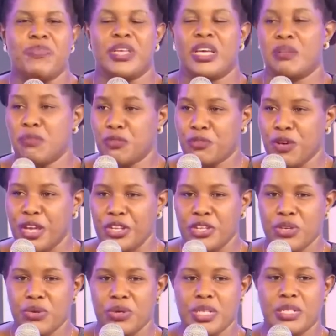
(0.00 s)
And before I
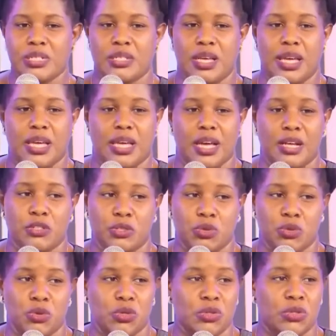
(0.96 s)
knew it, I had to
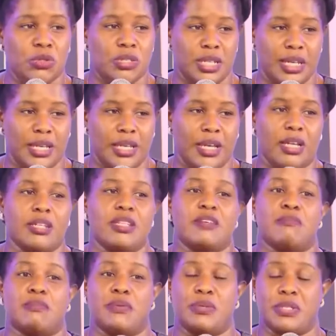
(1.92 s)
go to Turkey and
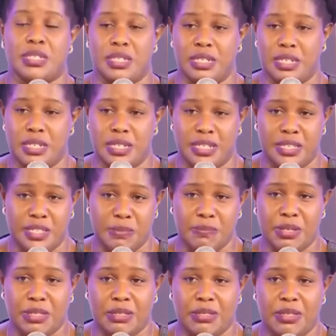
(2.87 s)
import in
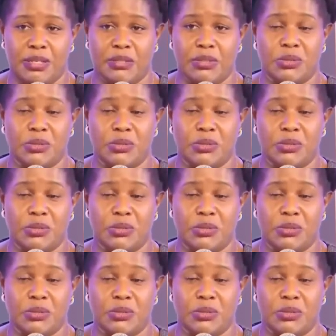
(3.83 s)
dispensers.